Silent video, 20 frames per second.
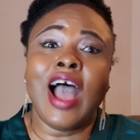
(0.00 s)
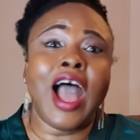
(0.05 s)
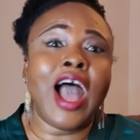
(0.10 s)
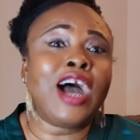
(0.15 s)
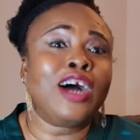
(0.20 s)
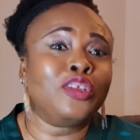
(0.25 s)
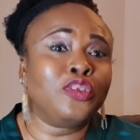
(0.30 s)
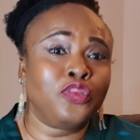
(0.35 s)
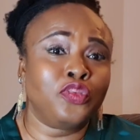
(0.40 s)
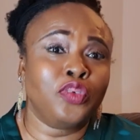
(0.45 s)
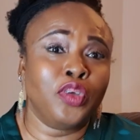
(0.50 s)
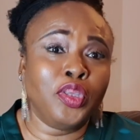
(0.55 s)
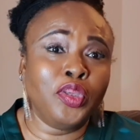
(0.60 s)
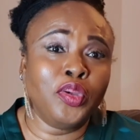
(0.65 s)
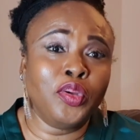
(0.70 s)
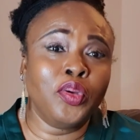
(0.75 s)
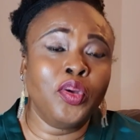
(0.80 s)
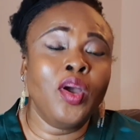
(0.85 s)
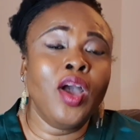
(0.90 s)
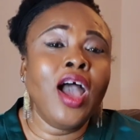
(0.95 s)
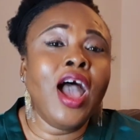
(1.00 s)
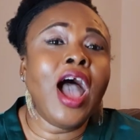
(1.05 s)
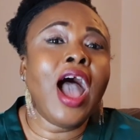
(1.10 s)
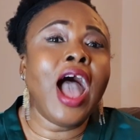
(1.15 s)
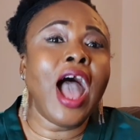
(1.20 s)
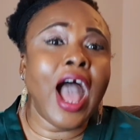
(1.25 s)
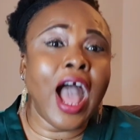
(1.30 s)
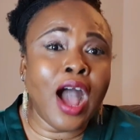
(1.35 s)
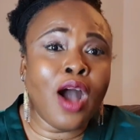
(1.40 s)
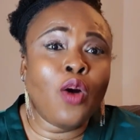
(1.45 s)
out for you,
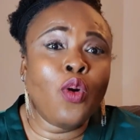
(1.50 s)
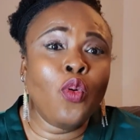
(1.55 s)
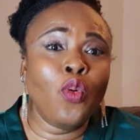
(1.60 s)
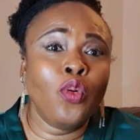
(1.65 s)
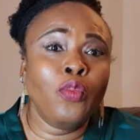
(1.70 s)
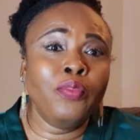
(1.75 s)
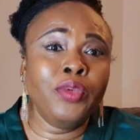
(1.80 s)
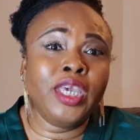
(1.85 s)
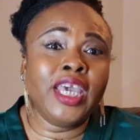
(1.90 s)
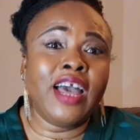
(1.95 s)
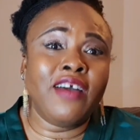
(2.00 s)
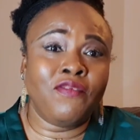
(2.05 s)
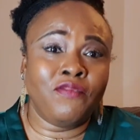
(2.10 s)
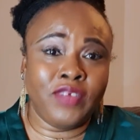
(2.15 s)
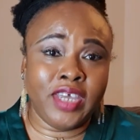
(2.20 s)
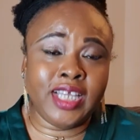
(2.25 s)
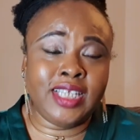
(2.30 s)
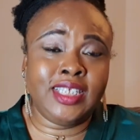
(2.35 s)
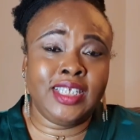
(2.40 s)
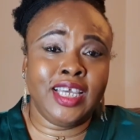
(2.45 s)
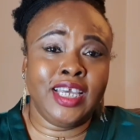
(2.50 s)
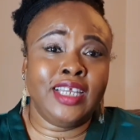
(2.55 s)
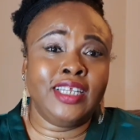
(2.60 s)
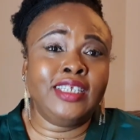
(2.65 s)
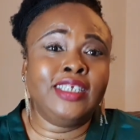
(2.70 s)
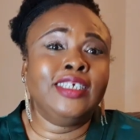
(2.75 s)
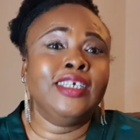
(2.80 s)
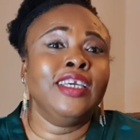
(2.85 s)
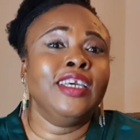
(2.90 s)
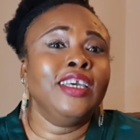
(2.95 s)
I will be affected,
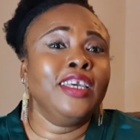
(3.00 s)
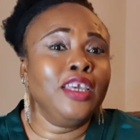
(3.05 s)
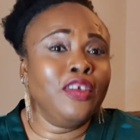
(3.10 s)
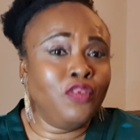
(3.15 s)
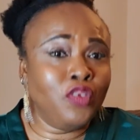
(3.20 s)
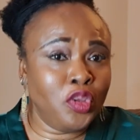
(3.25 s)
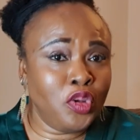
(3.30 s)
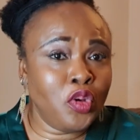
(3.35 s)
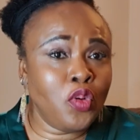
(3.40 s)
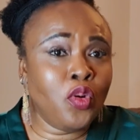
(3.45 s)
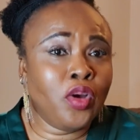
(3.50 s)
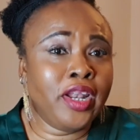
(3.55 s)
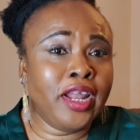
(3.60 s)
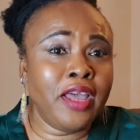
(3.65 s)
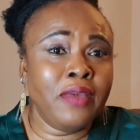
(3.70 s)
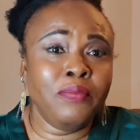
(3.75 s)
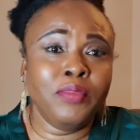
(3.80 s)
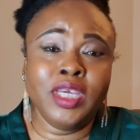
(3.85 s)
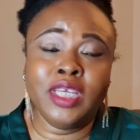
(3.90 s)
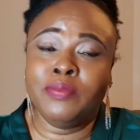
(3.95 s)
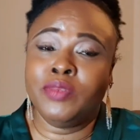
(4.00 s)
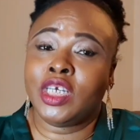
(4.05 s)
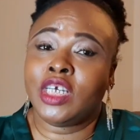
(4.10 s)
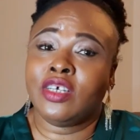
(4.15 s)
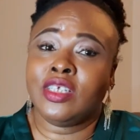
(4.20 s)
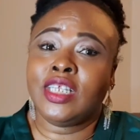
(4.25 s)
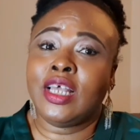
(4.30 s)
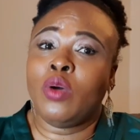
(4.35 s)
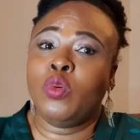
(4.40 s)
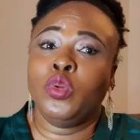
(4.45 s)
if you know what I mean,
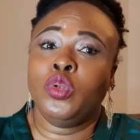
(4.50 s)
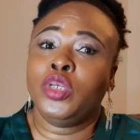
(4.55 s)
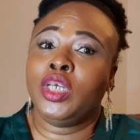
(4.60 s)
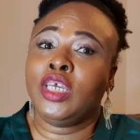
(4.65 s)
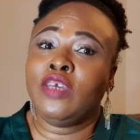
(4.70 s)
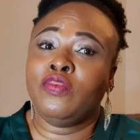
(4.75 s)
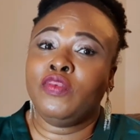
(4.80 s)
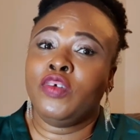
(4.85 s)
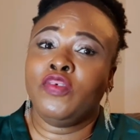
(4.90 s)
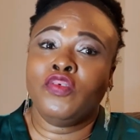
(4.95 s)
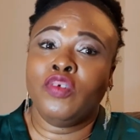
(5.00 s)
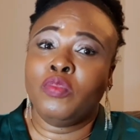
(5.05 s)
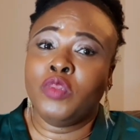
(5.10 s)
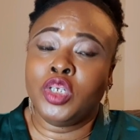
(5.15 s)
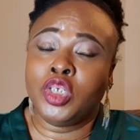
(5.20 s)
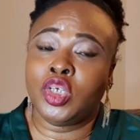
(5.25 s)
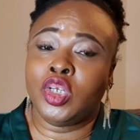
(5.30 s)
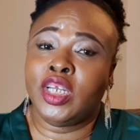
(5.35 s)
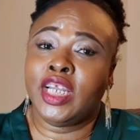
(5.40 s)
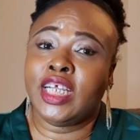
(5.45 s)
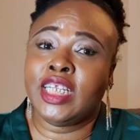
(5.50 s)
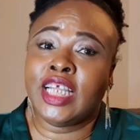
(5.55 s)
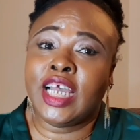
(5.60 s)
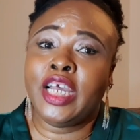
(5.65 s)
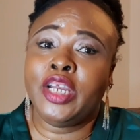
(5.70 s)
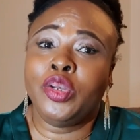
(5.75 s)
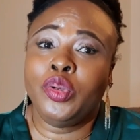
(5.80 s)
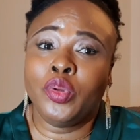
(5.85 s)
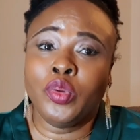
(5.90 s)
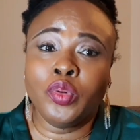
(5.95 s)
because I wouldn't give information that I
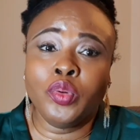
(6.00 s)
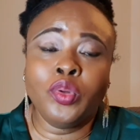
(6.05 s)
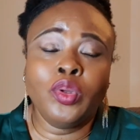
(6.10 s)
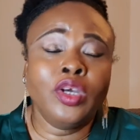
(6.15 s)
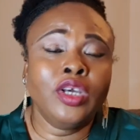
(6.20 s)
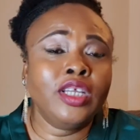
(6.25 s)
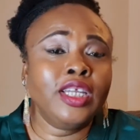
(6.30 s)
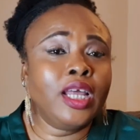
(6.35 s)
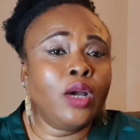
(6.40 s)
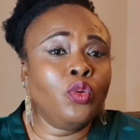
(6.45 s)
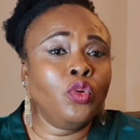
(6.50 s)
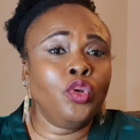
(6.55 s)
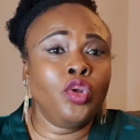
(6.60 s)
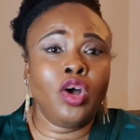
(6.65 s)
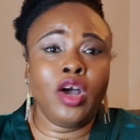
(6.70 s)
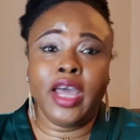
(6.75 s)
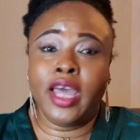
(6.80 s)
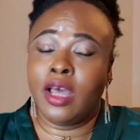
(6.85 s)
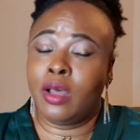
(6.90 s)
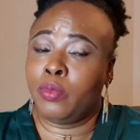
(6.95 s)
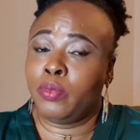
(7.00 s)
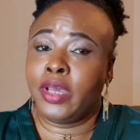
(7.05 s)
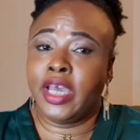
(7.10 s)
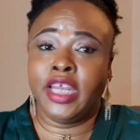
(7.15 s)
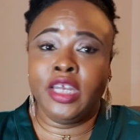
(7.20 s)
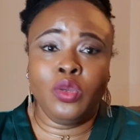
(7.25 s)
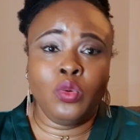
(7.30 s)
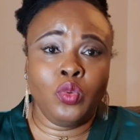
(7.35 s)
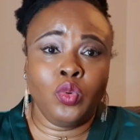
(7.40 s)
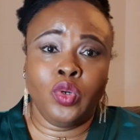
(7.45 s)
know that will not help
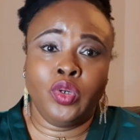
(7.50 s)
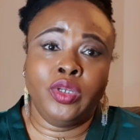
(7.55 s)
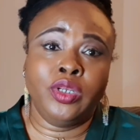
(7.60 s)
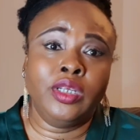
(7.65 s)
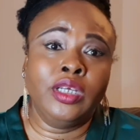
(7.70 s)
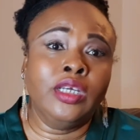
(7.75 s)
anyone.